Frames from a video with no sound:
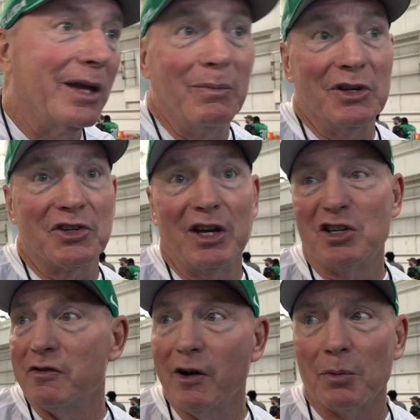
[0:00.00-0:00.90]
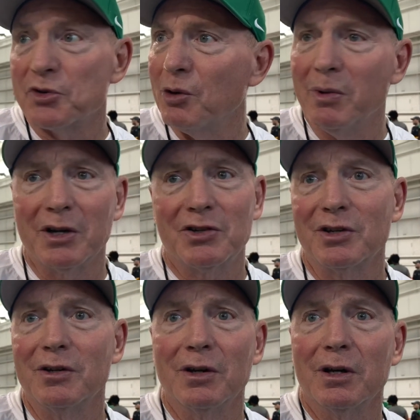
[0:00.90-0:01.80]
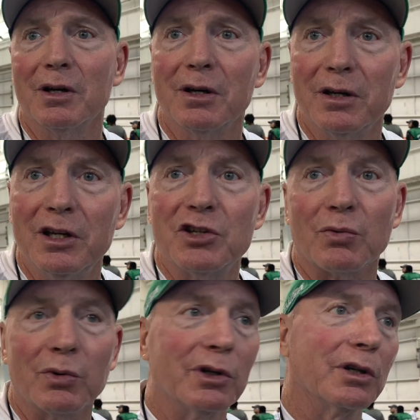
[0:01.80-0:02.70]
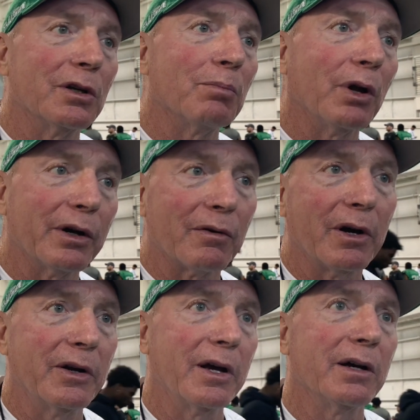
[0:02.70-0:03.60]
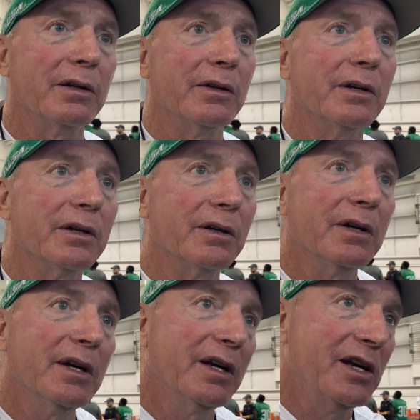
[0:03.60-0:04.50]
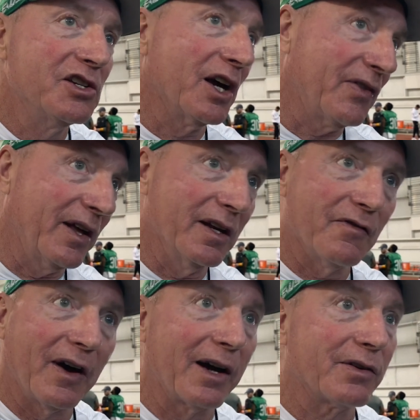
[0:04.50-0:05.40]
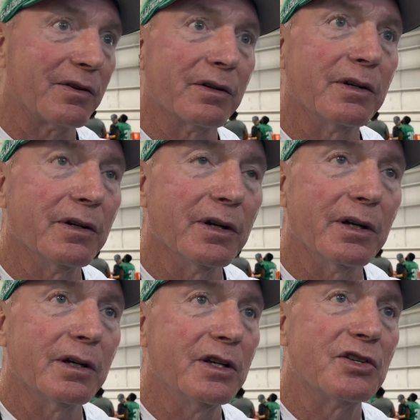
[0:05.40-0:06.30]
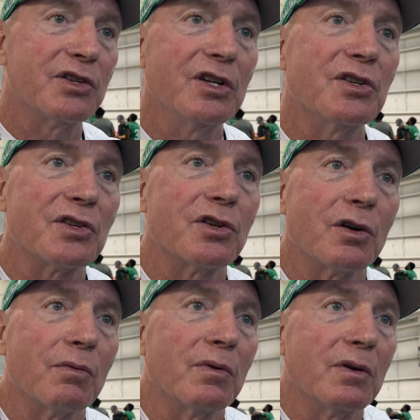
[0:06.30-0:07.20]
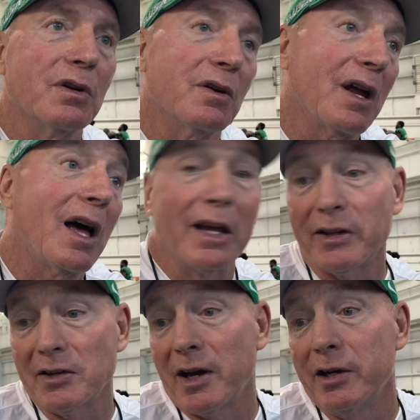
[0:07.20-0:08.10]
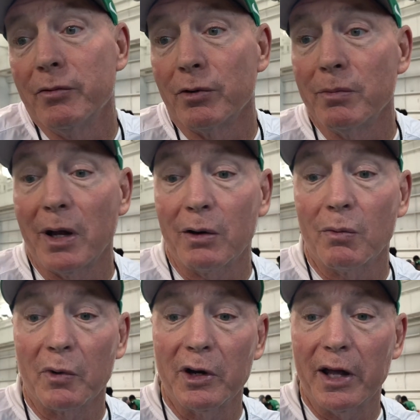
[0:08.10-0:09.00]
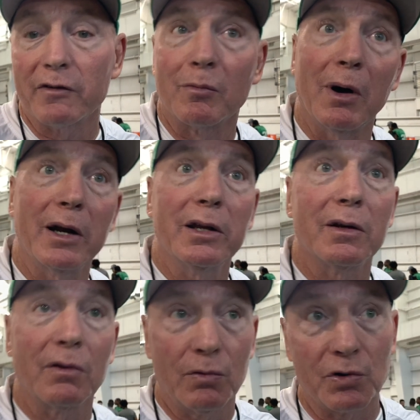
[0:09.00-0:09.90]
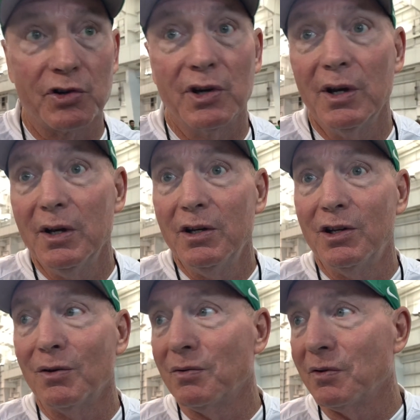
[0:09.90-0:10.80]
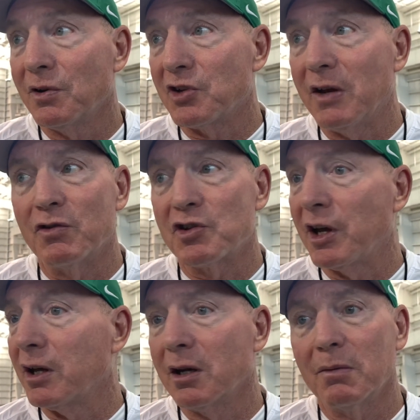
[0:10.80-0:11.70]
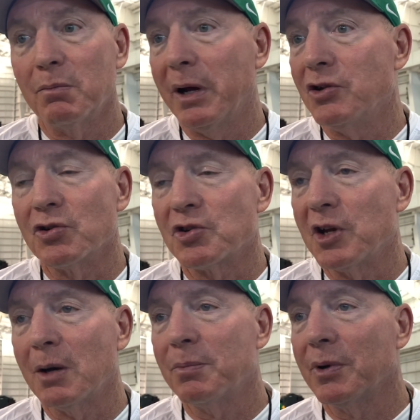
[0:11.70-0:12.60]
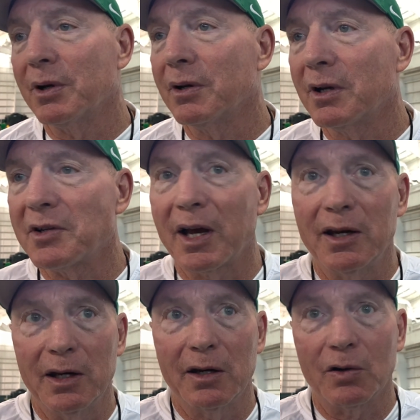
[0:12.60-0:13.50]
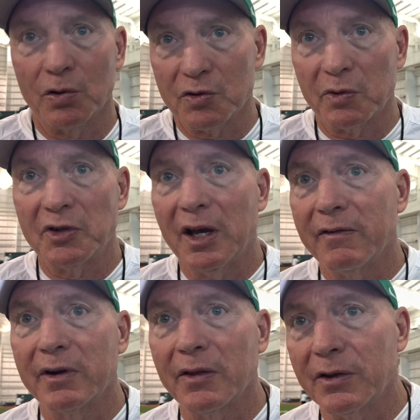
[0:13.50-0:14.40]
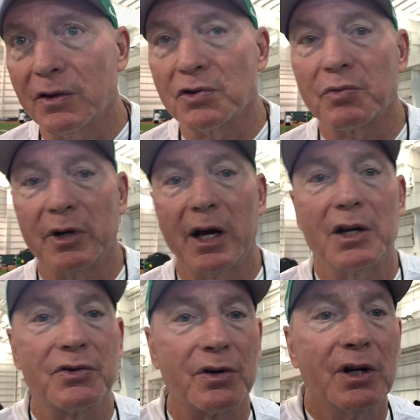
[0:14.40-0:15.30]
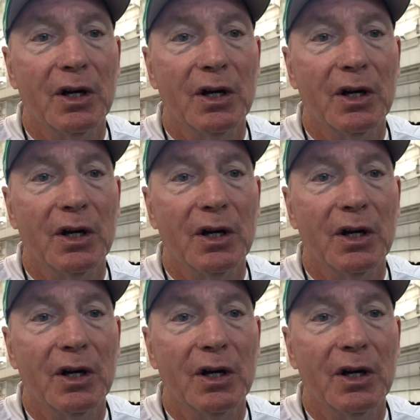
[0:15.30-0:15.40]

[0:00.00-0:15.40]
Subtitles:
that being said, he's developed so much, and he's a really good player right now. And he's got that it factor, and he's as good. You know, I like that tight end. I like what we're getting out of Amani, and of course, you know, Xavier's taking a major step at tight end. And of course, with Devin, I think those three guys